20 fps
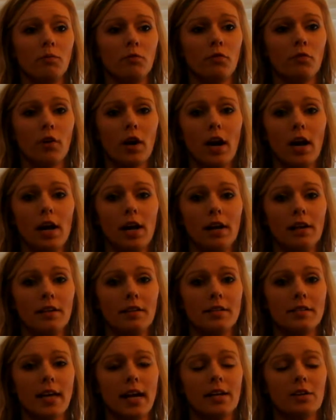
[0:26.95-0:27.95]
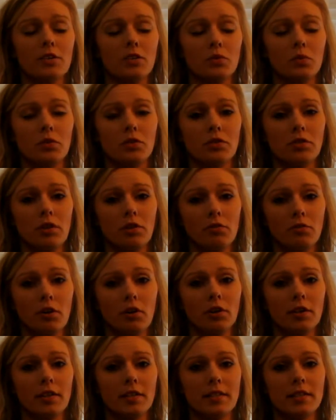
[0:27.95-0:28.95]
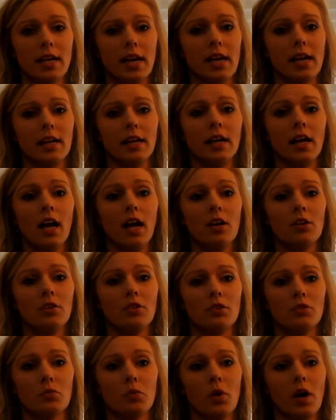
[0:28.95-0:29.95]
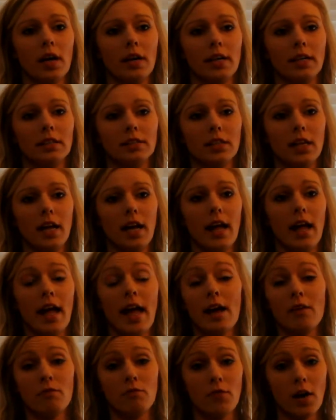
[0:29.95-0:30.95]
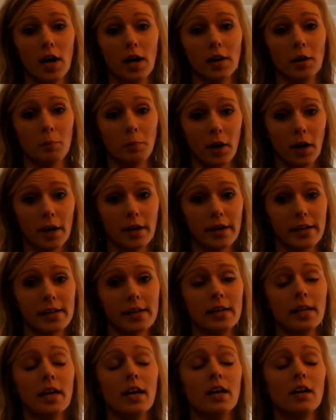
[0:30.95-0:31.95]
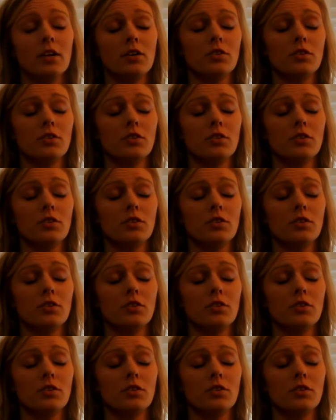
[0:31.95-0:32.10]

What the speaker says: friends. I just was so focused on just wanting to have fun and party.